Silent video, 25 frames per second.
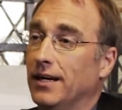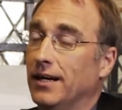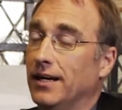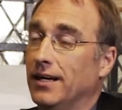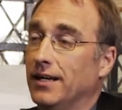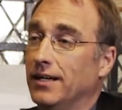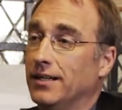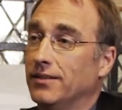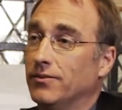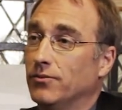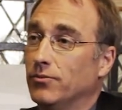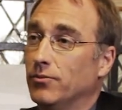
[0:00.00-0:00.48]

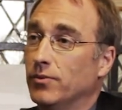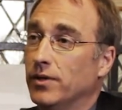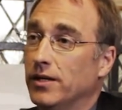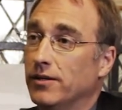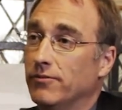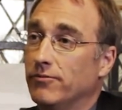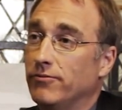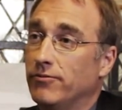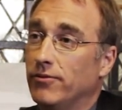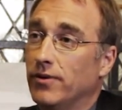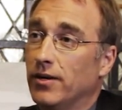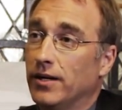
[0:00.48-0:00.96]
And
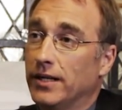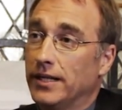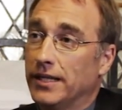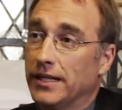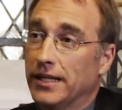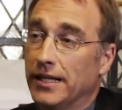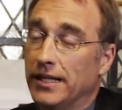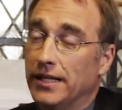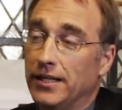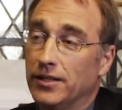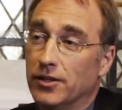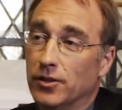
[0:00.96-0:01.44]
we're very
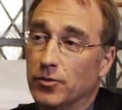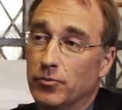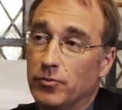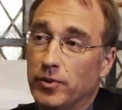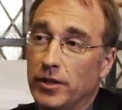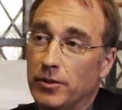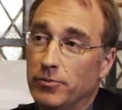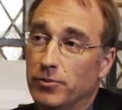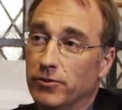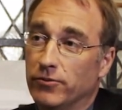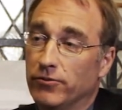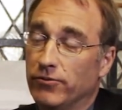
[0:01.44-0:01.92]
keen that
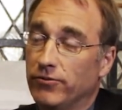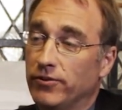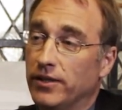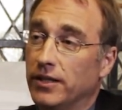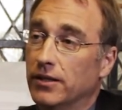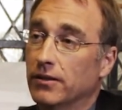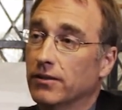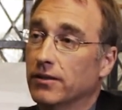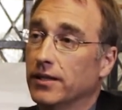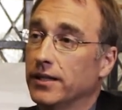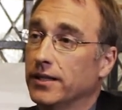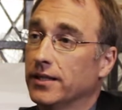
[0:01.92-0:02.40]
people
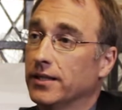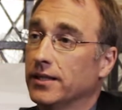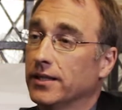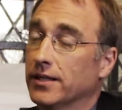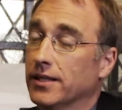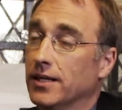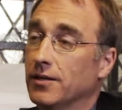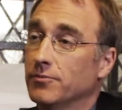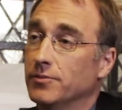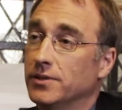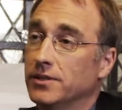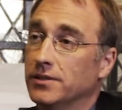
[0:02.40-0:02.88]
feel they can
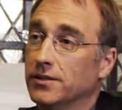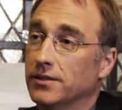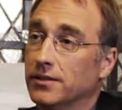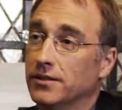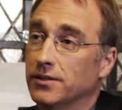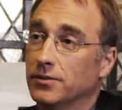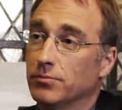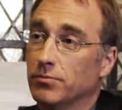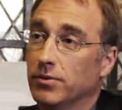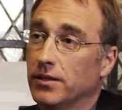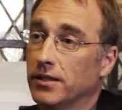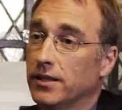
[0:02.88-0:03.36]
come into
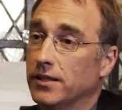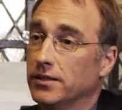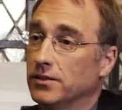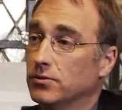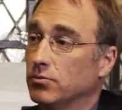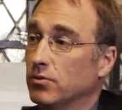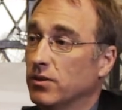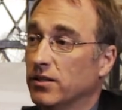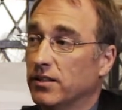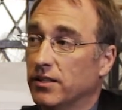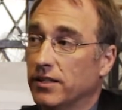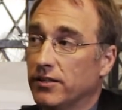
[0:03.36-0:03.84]
this
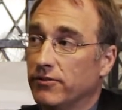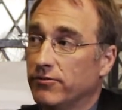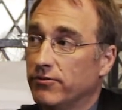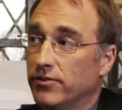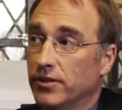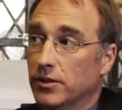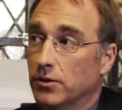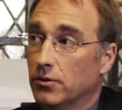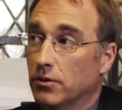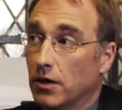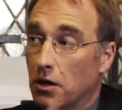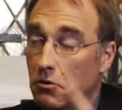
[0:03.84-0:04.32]
place, whether they
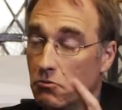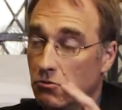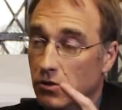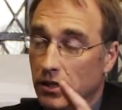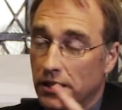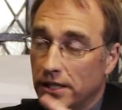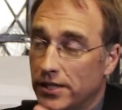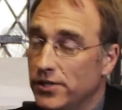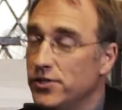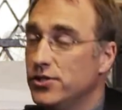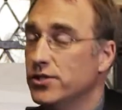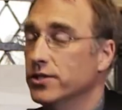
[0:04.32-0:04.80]
feel
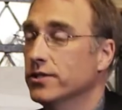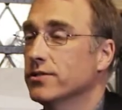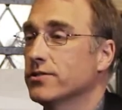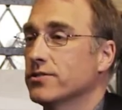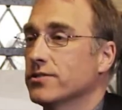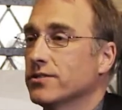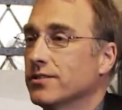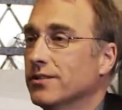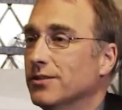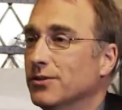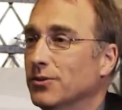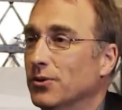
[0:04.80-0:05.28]

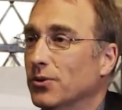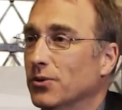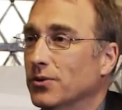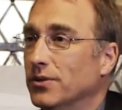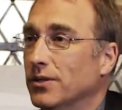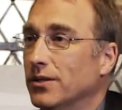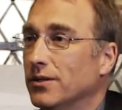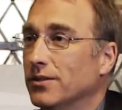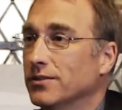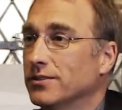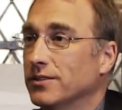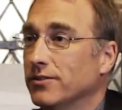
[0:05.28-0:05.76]
religious or
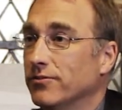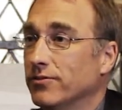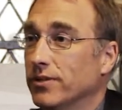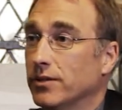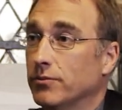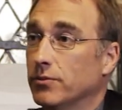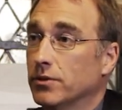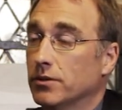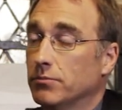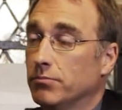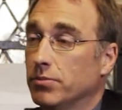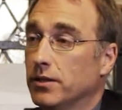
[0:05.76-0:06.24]
not, if
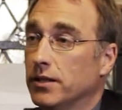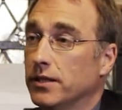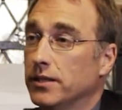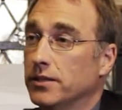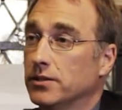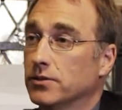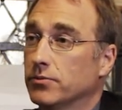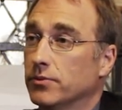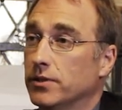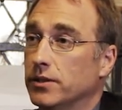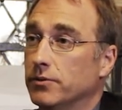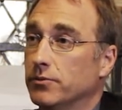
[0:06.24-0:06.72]
they want a
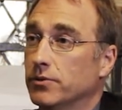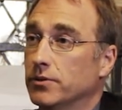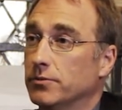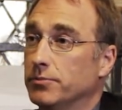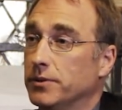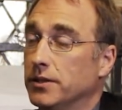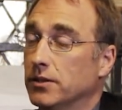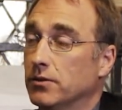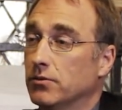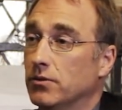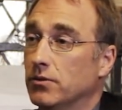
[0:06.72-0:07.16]
place where they want to be